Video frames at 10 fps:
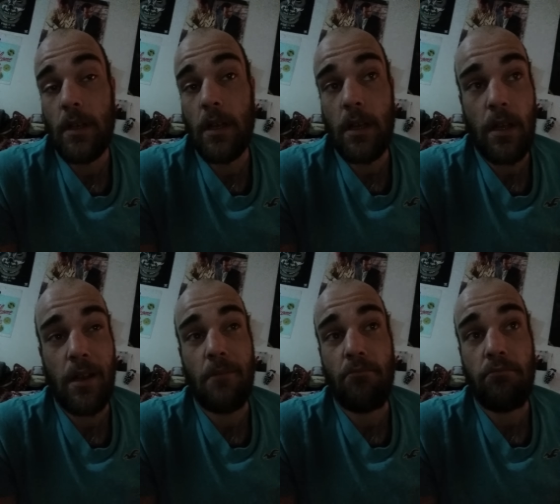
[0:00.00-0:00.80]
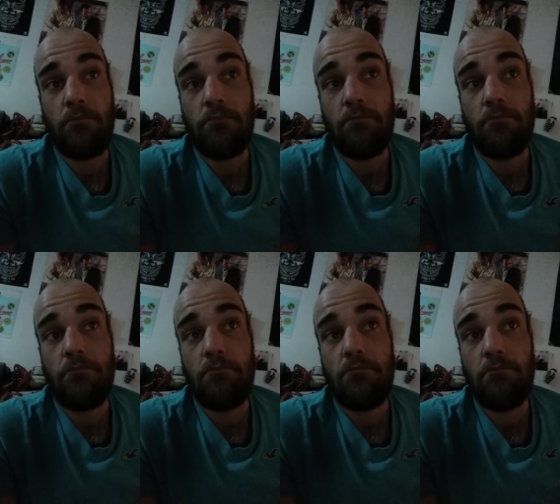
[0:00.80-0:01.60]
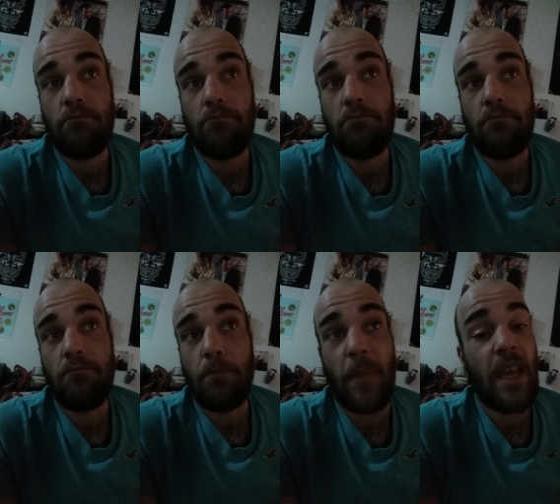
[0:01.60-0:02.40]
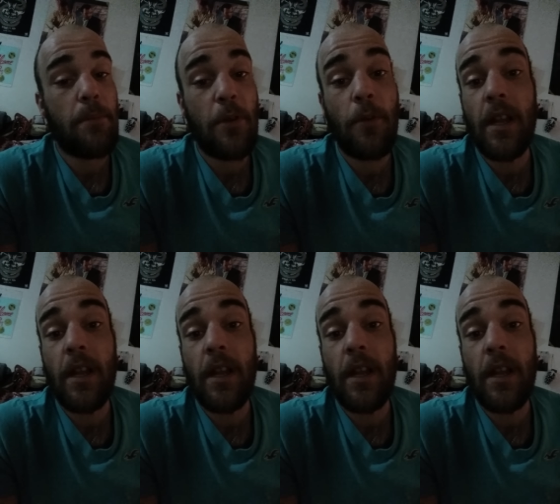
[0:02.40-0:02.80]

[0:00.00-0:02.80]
Um, maybe